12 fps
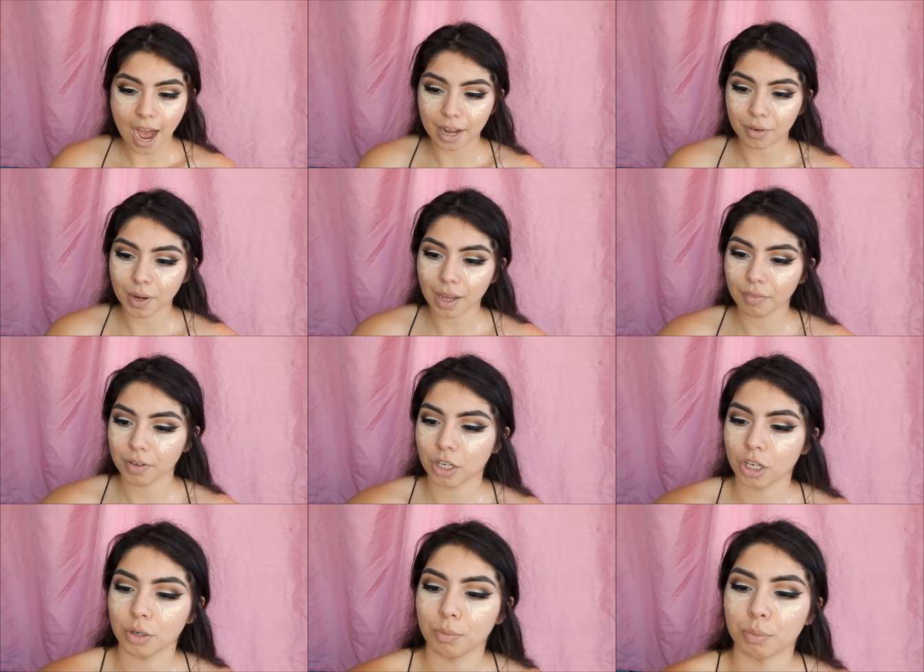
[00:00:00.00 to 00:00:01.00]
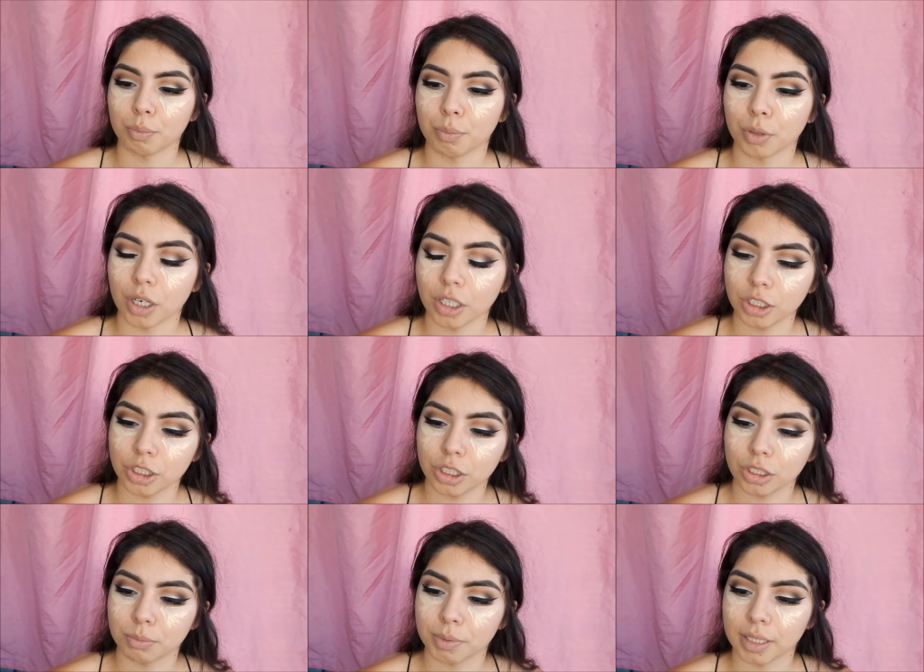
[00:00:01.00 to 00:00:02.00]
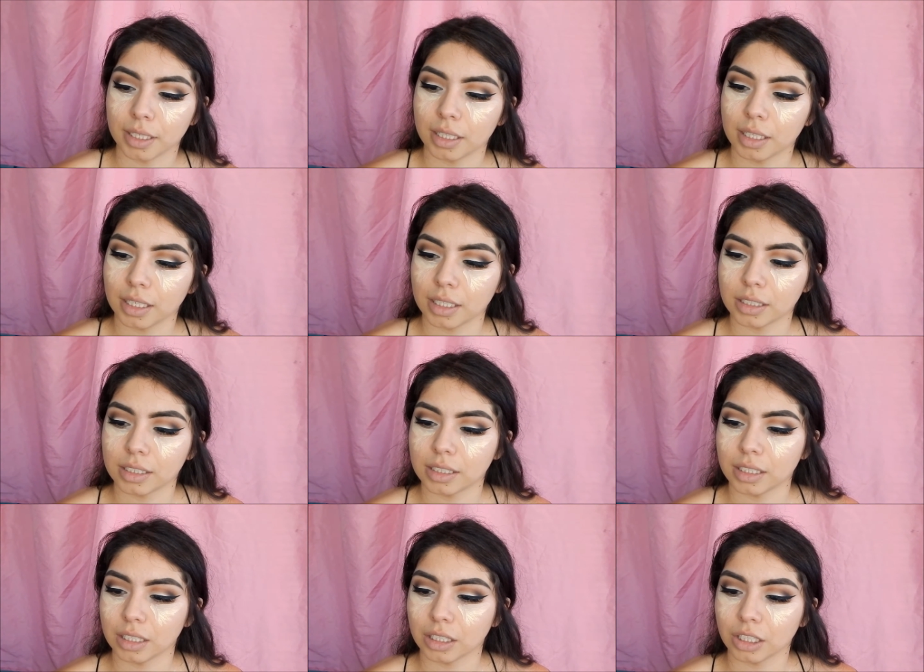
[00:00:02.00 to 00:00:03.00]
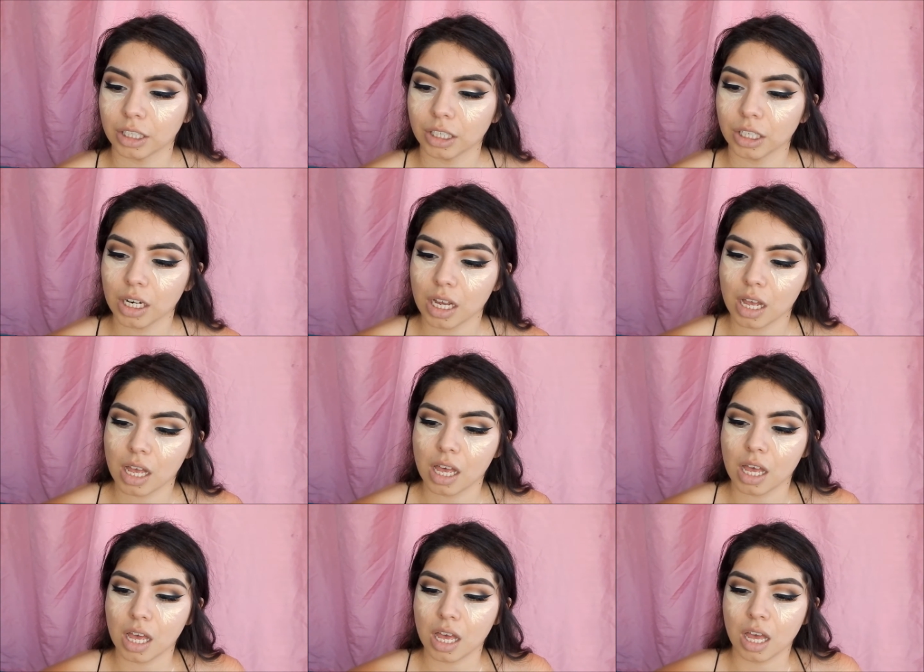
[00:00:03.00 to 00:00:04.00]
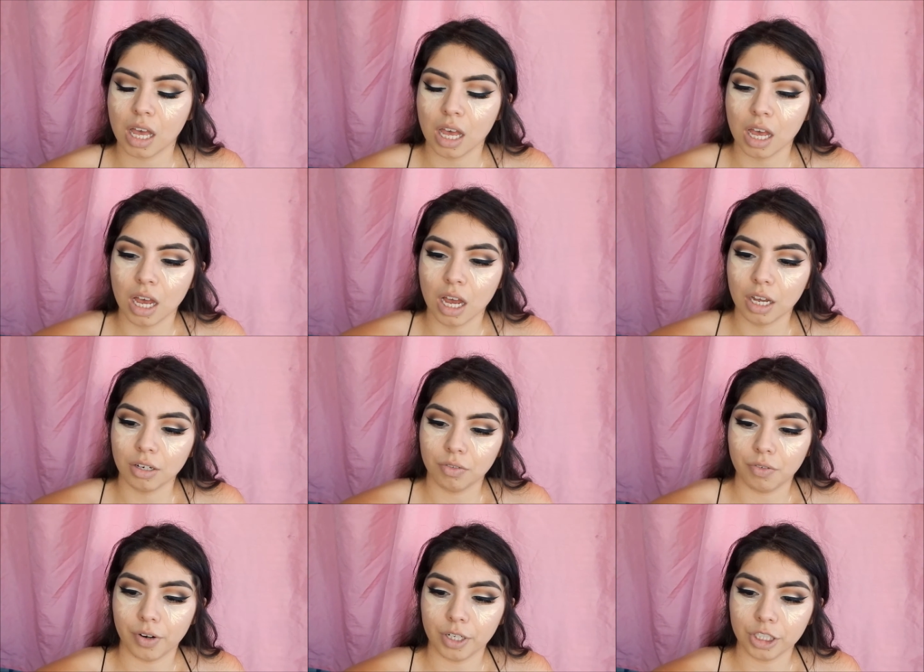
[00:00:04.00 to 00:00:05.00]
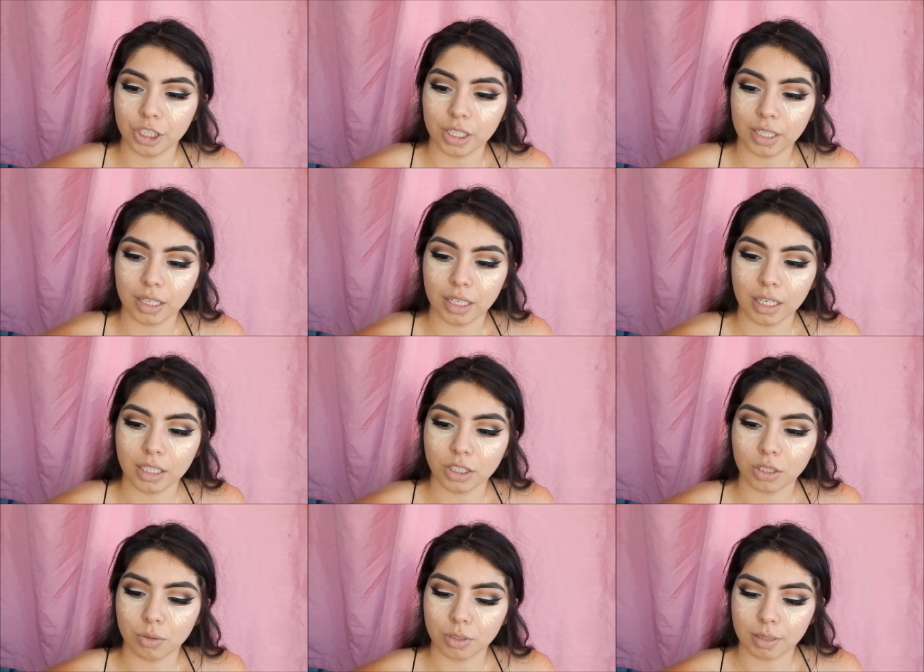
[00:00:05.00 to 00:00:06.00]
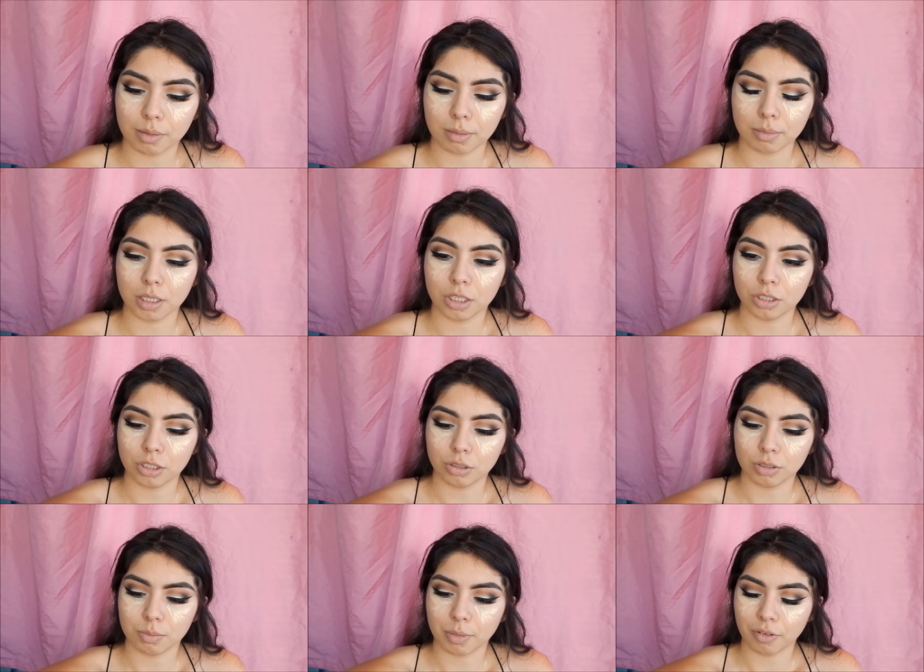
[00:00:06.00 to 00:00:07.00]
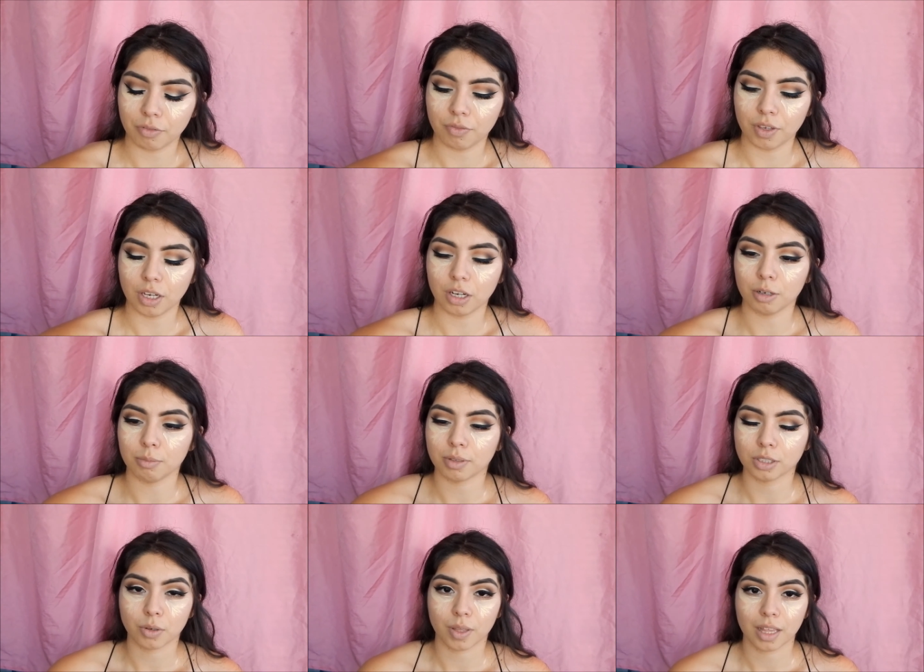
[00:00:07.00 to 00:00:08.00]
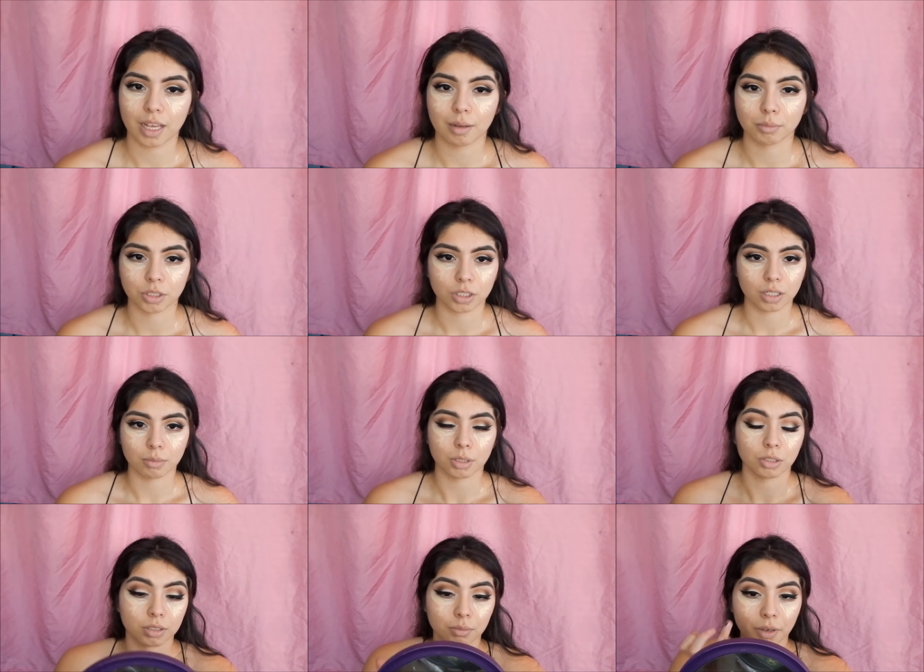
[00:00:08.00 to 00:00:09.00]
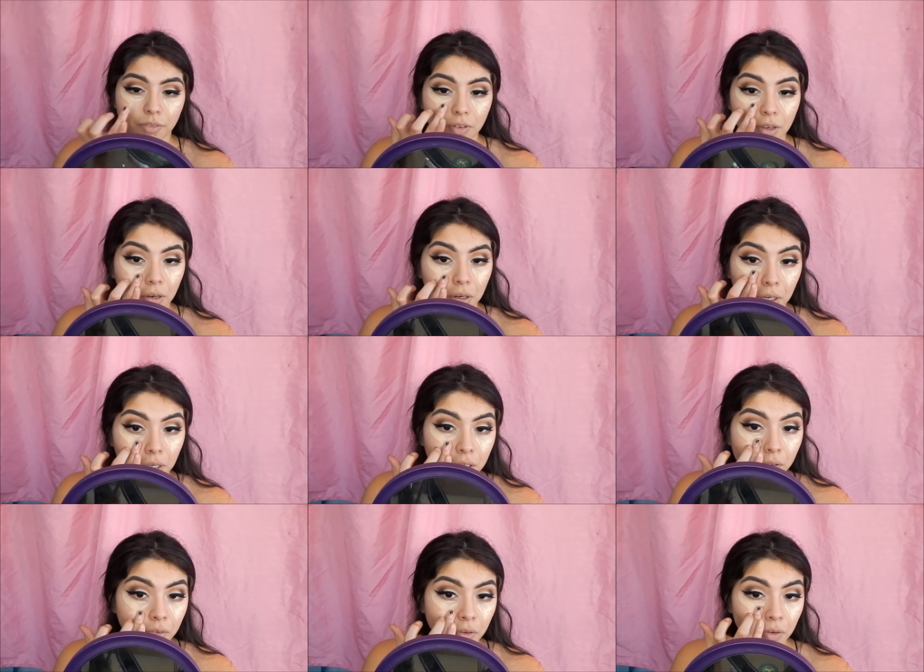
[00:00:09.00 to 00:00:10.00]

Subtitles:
I don't have a good brush to blend in the concealer, unfortunately, so sometimes I just use my finger, but so I think I'm just going to be using my finger again.